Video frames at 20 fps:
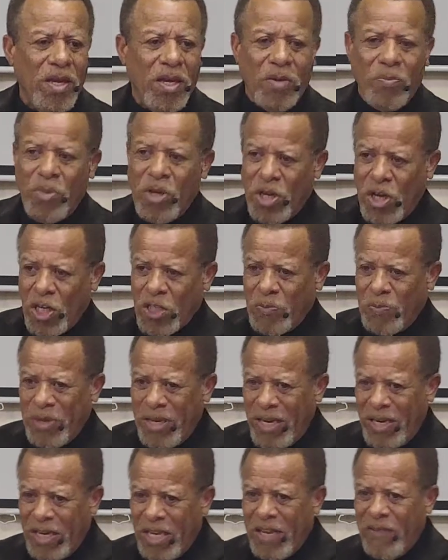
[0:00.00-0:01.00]
Because
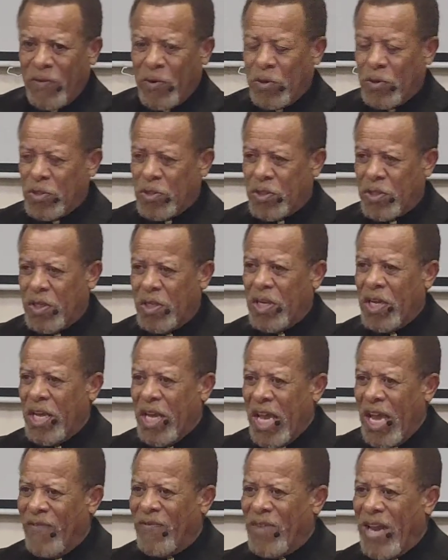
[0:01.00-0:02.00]
believers
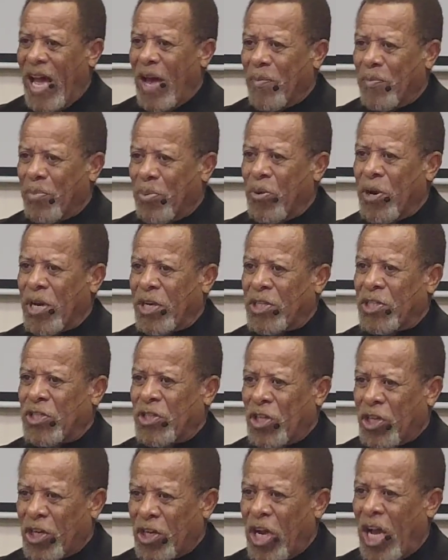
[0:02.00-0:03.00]
have not preached
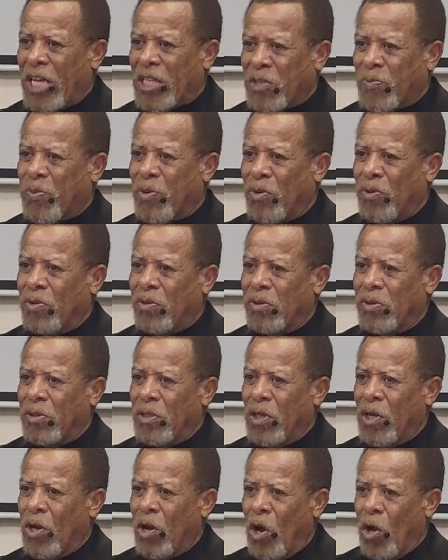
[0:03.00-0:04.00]
the gospel
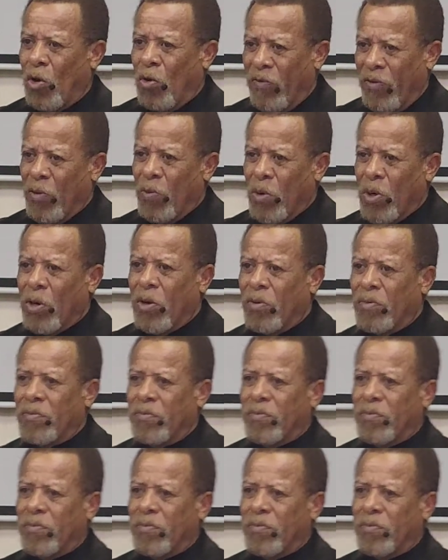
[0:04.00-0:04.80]
all over the world.